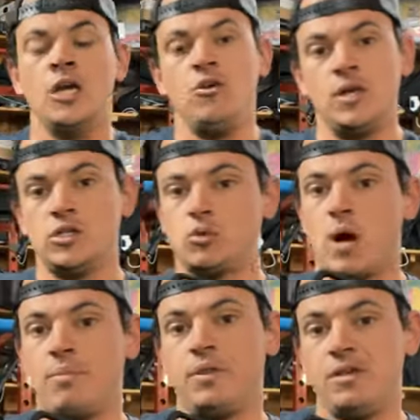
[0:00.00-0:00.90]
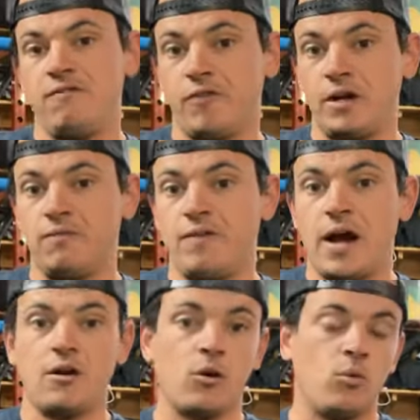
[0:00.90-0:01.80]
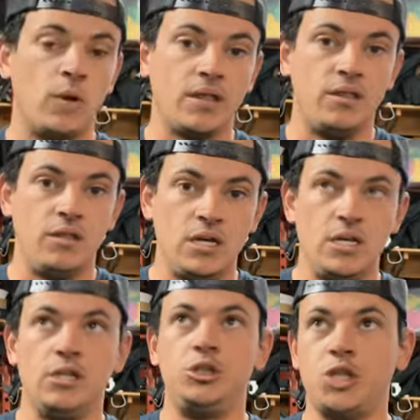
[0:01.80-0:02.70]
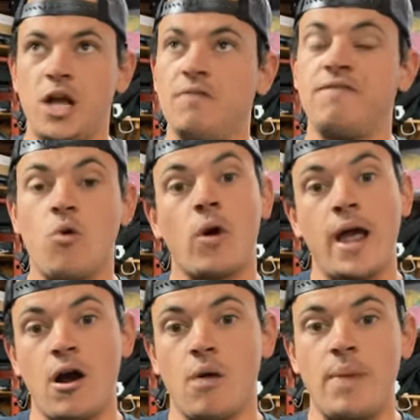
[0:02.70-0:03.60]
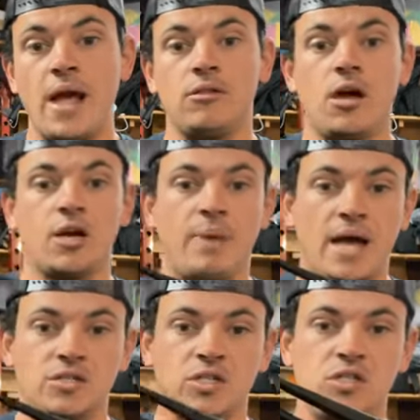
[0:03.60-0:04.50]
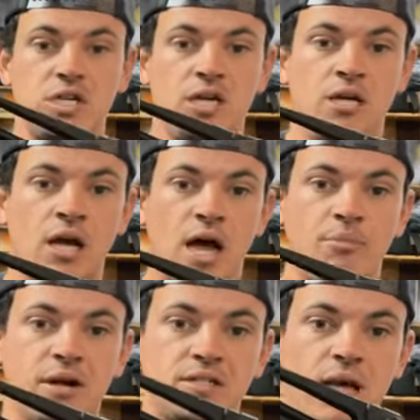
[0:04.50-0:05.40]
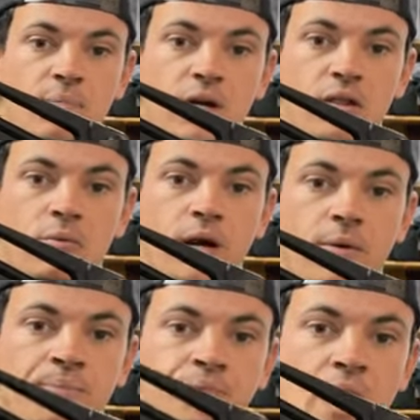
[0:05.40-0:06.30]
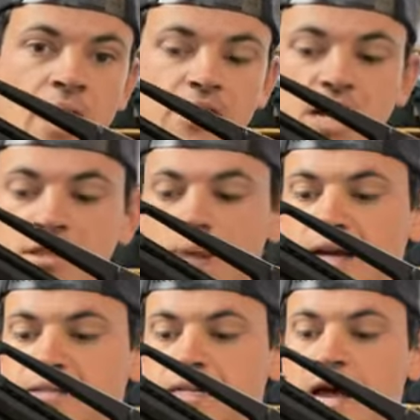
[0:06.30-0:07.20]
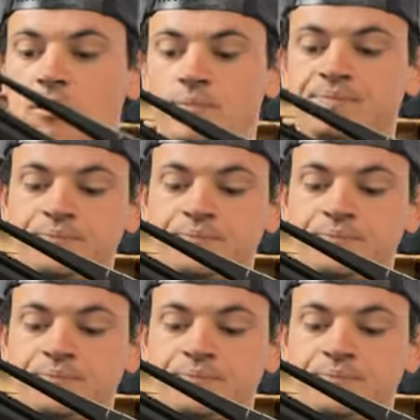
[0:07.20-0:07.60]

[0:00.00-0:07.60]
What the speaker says: You can swap the Freedom Fighter with the Gen 4 AR Maglock, but as you can see, I press that button in the rear, I can take the magazine out.